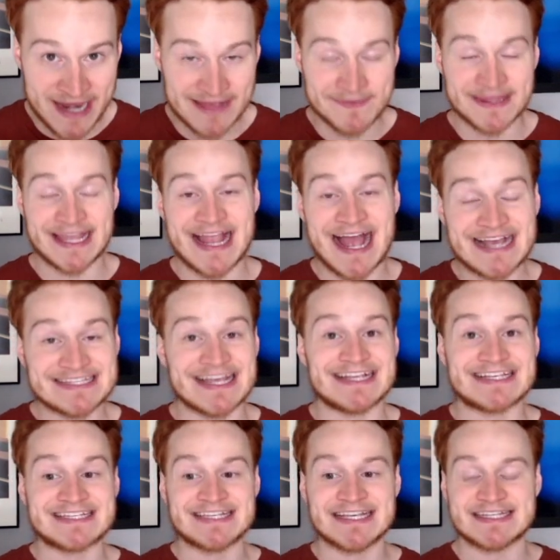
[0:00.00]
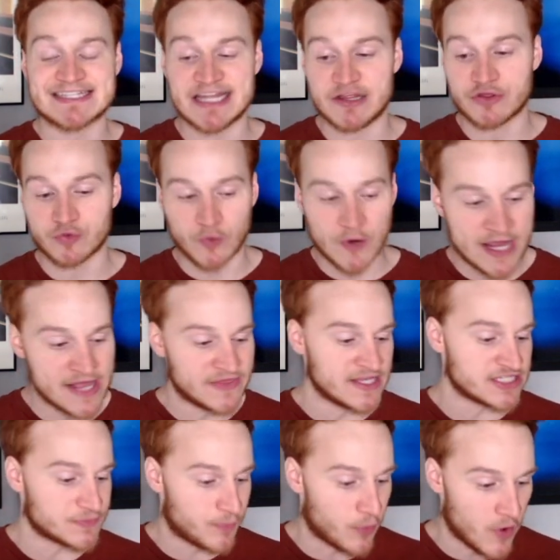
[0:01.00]
I mean, the guy's like 63 at
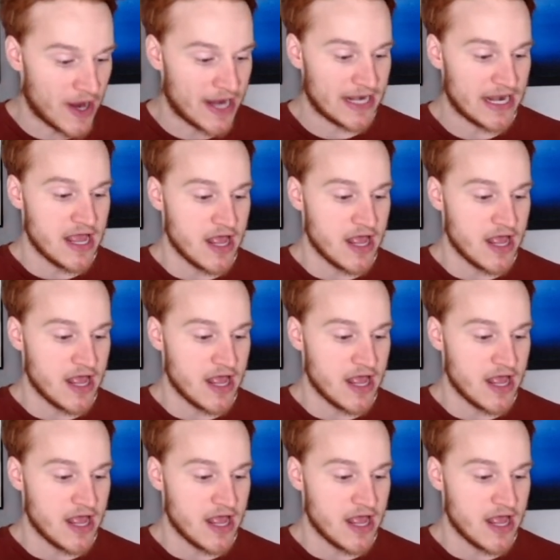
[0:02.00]
this point.